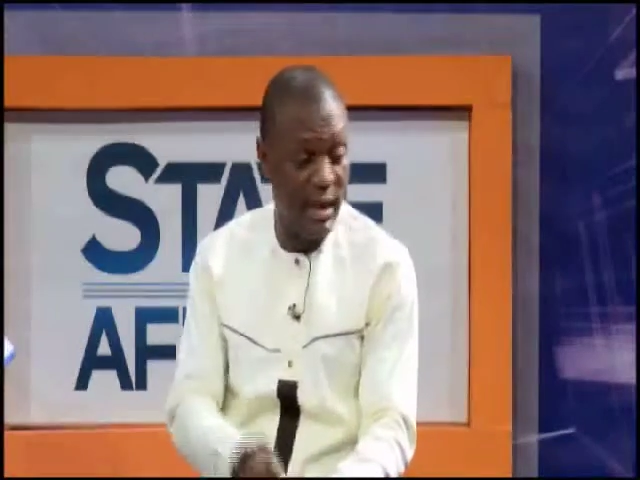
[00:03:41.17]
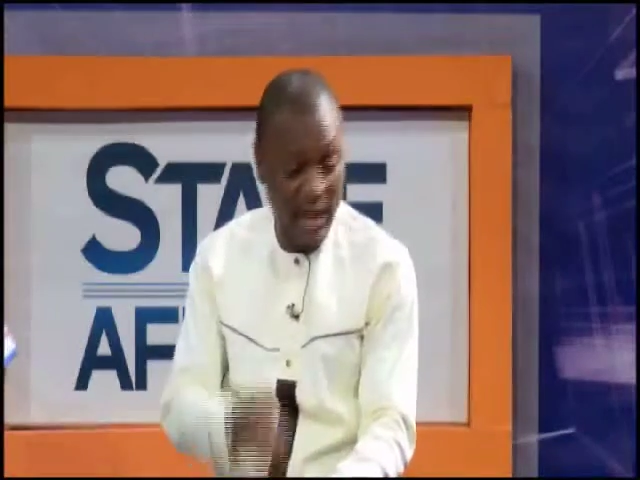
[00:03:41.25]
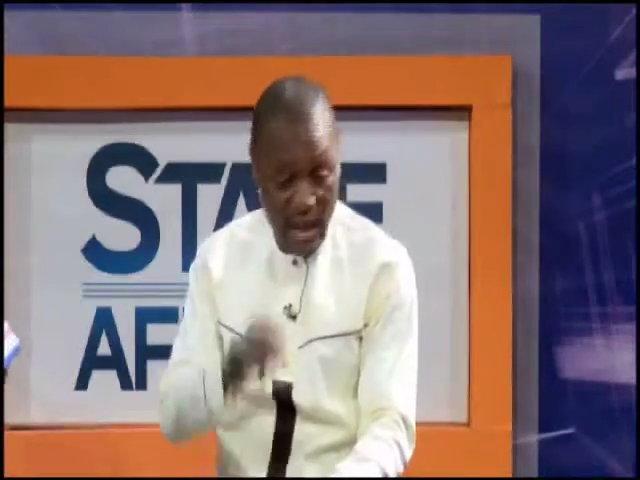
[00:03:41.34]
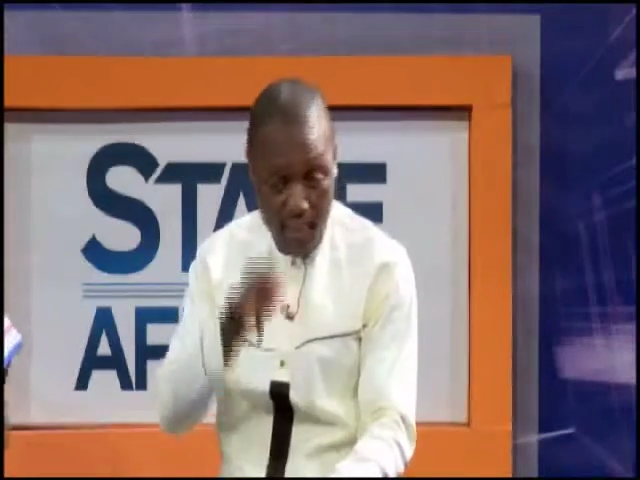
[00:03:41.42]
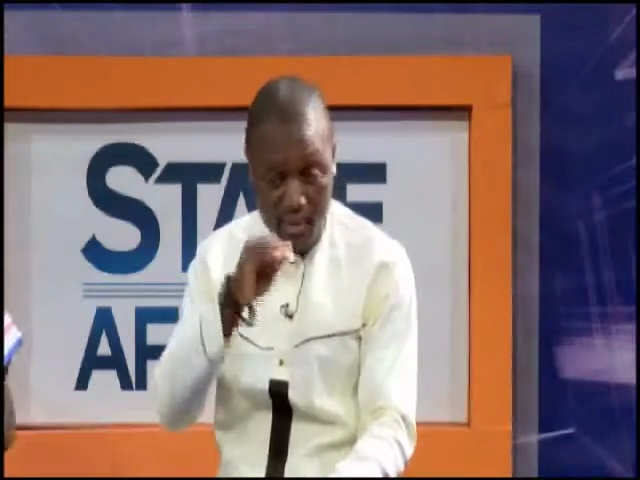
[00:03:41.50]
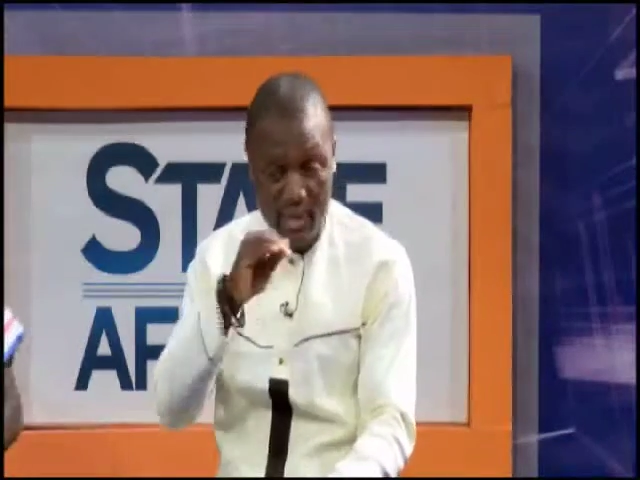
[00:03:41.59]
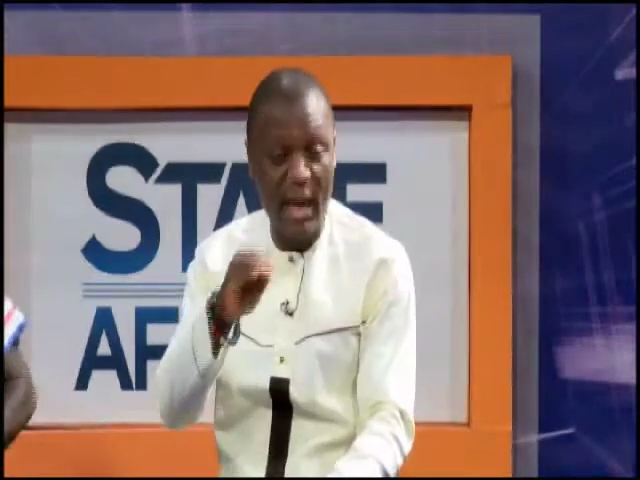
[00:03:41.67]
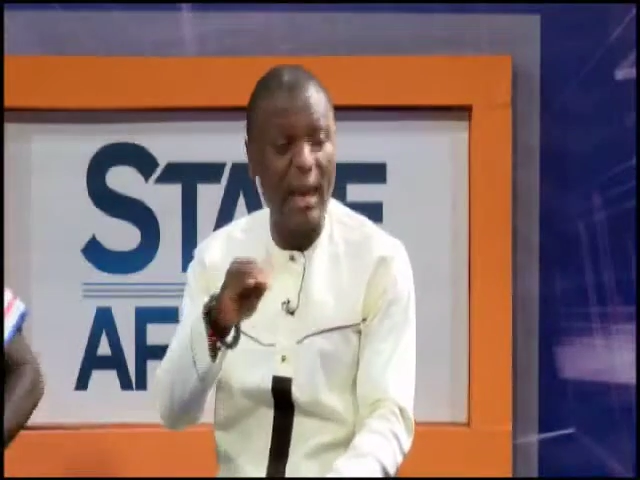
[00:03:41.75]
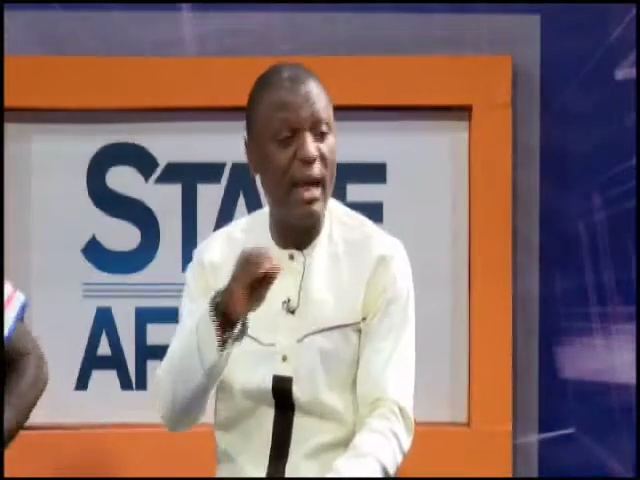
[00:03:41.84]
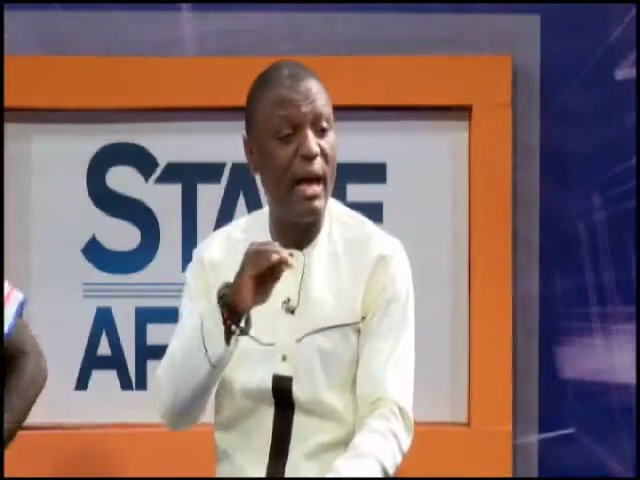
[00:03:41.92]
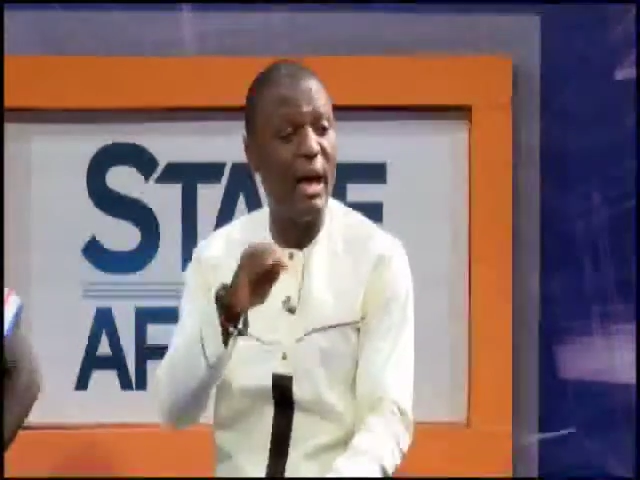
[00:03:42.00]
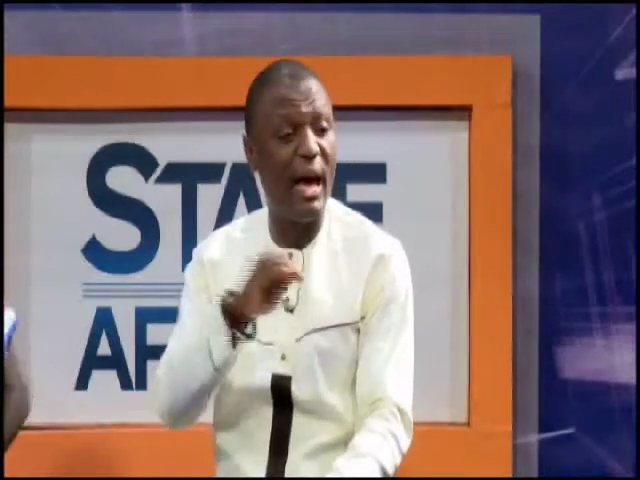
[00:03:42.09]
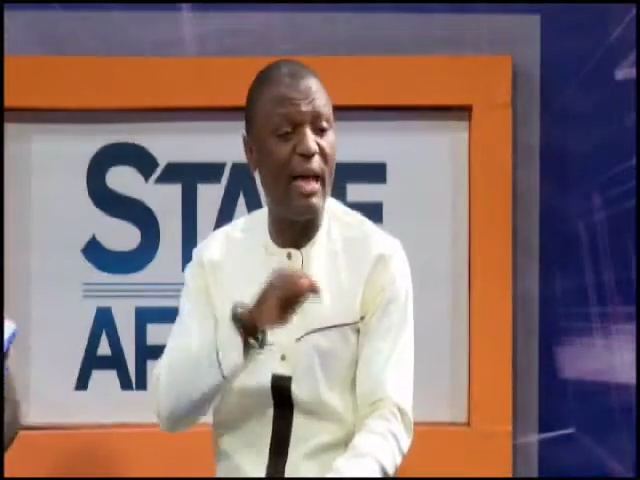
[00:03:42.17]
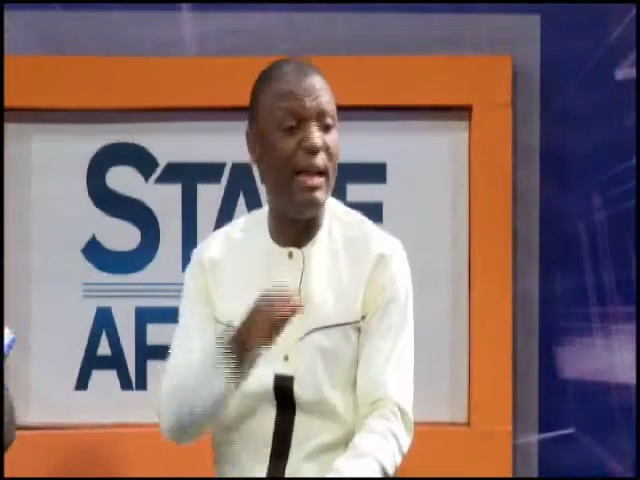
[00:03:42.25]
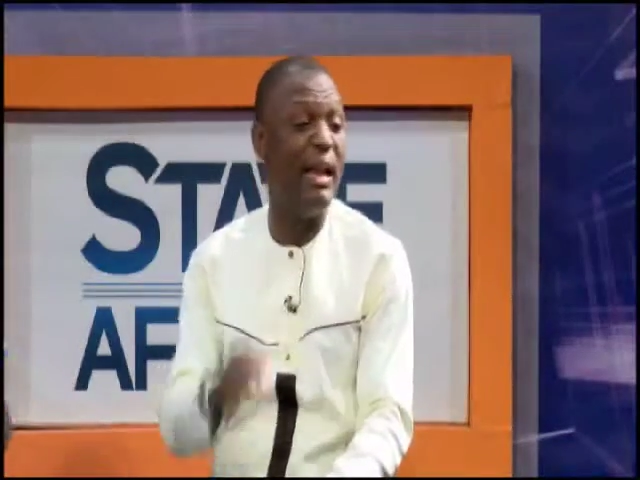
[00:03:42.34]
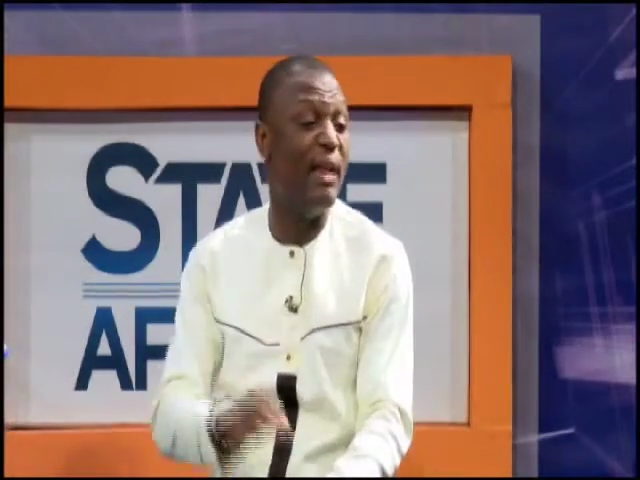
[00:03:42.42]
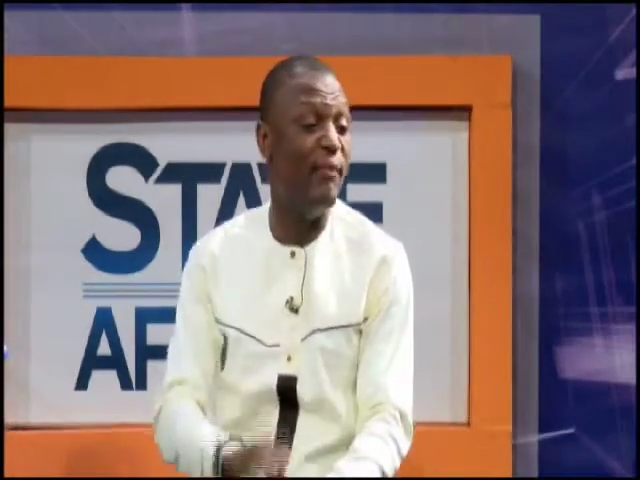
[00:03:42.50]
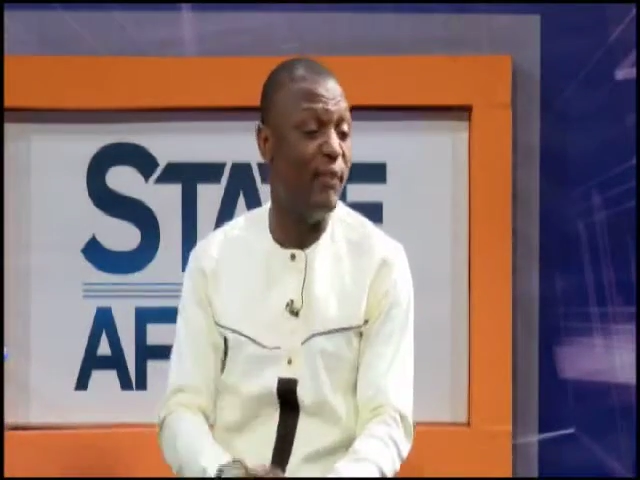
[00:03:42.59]
kept Ghana at the
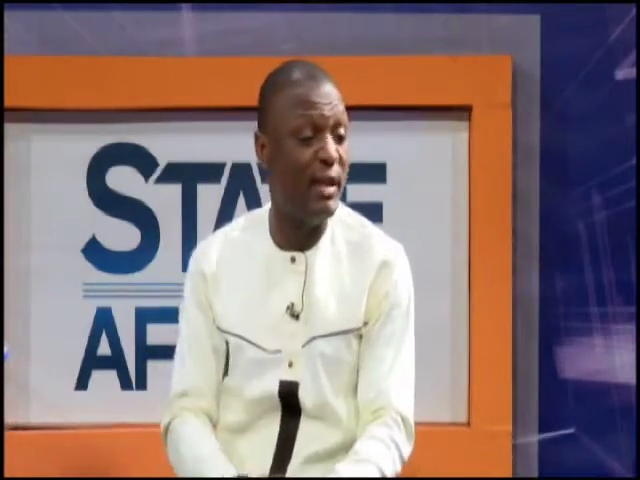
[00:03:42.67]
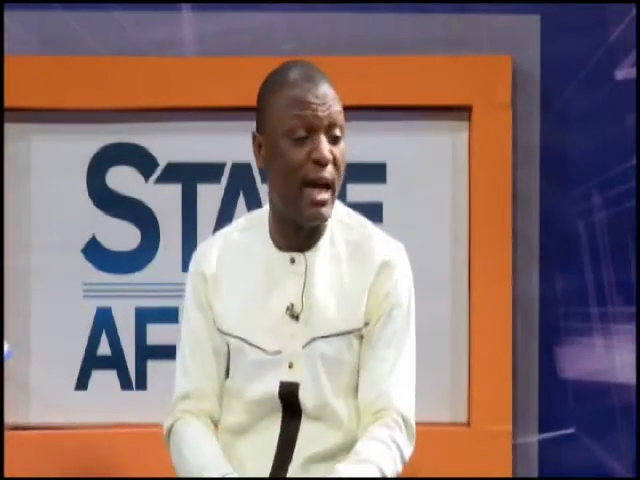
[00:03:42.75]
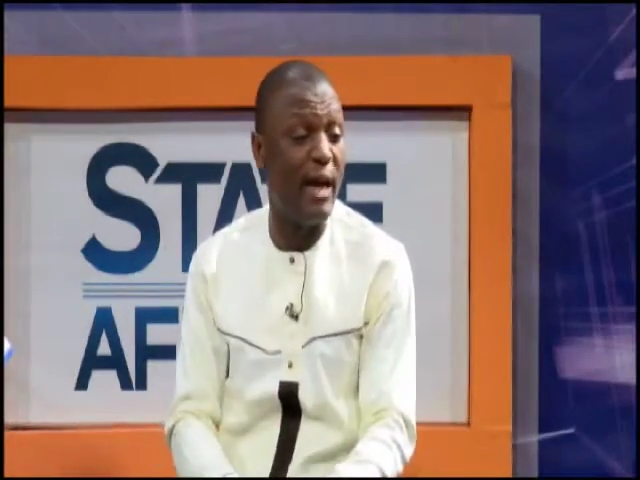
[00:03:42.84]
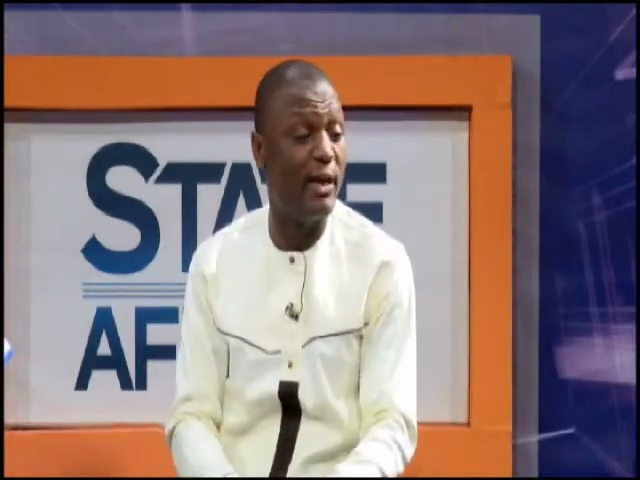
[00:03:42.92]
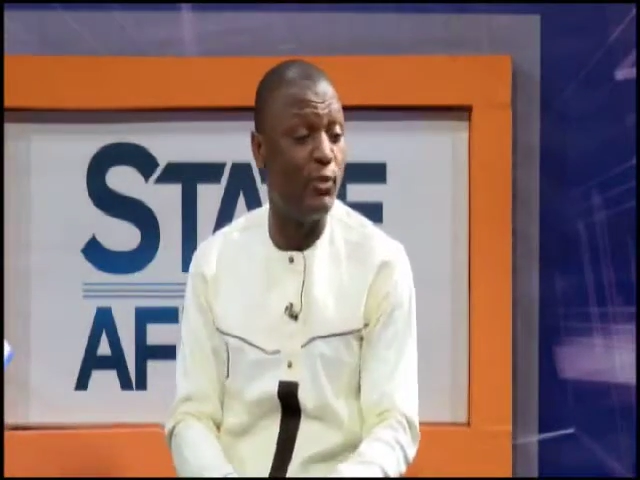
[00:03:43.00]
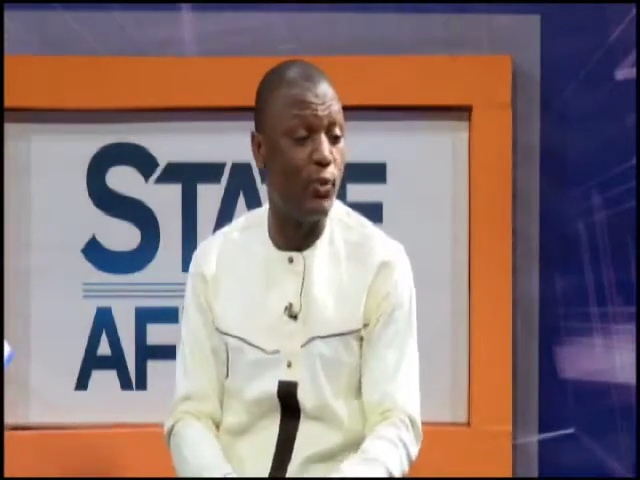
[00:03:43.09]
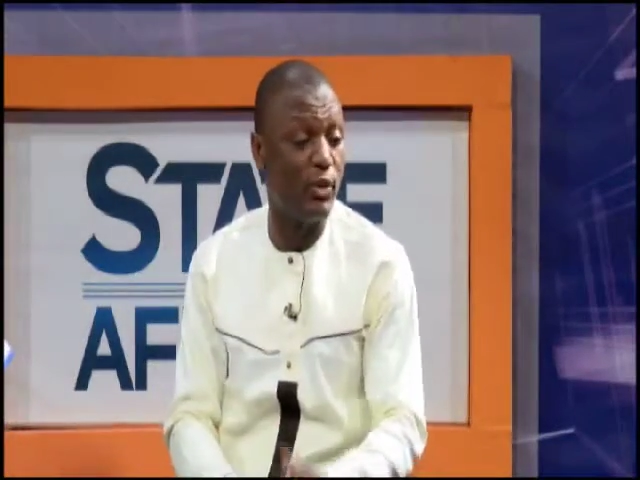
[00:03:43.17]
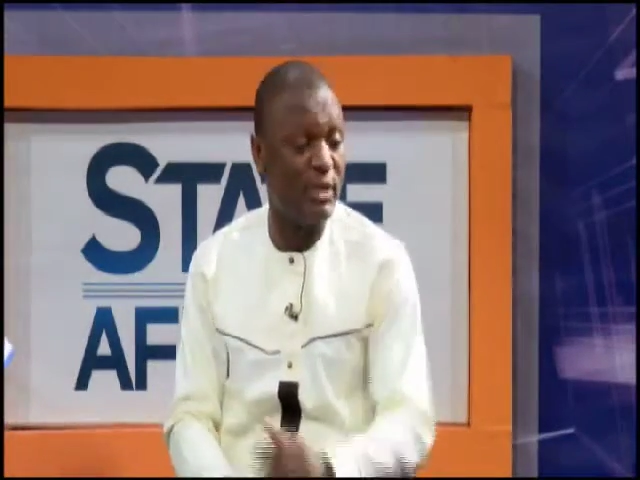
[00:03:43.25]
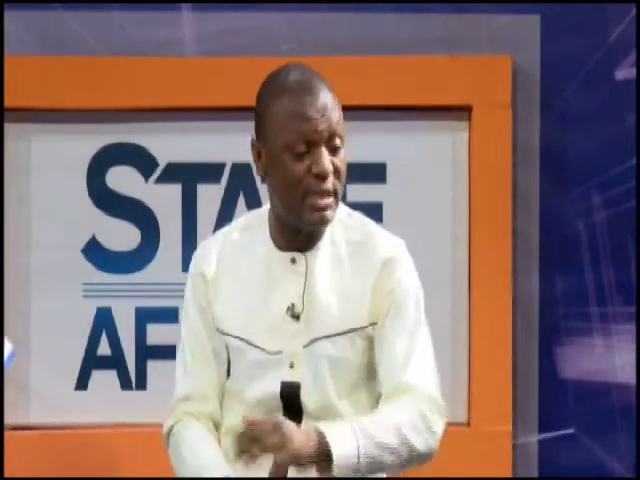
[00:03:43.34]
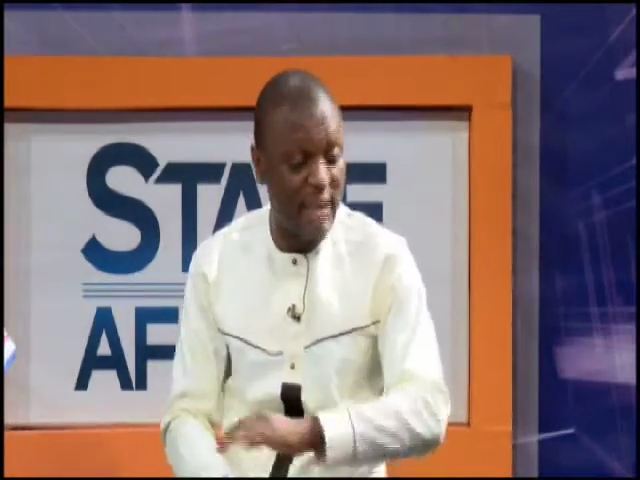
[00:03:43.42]
level that it was.